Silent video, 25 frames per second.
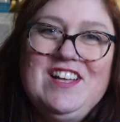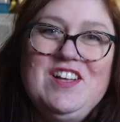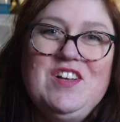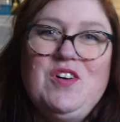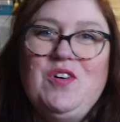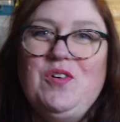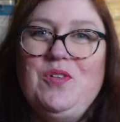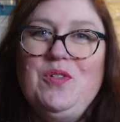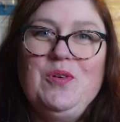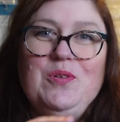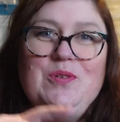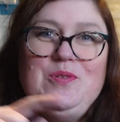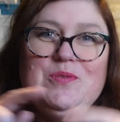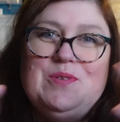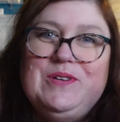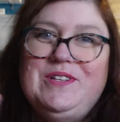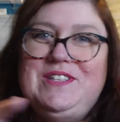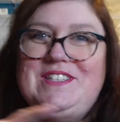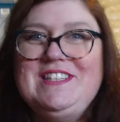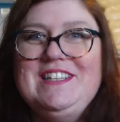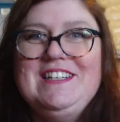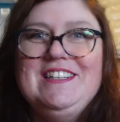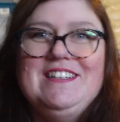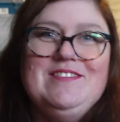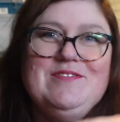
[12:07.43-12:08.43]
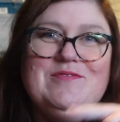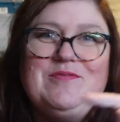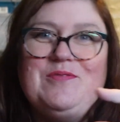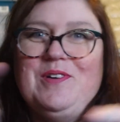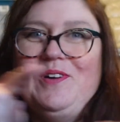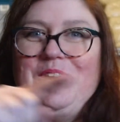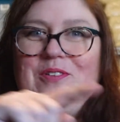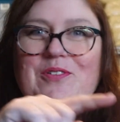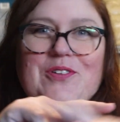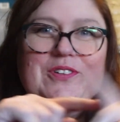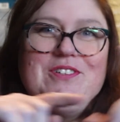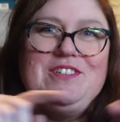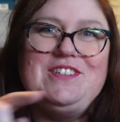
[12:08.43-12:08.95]
All those words in
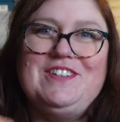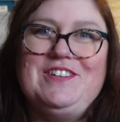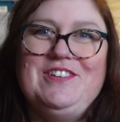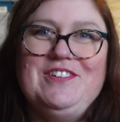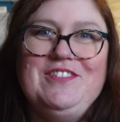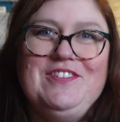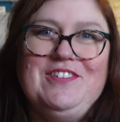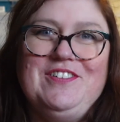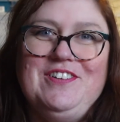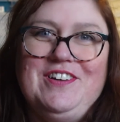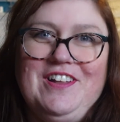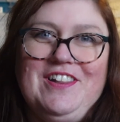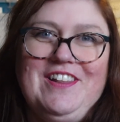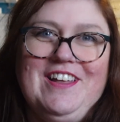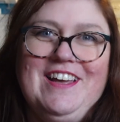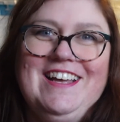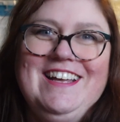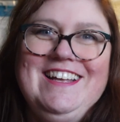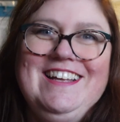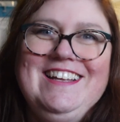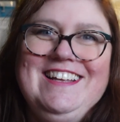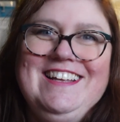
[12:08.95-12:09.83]
one order or another.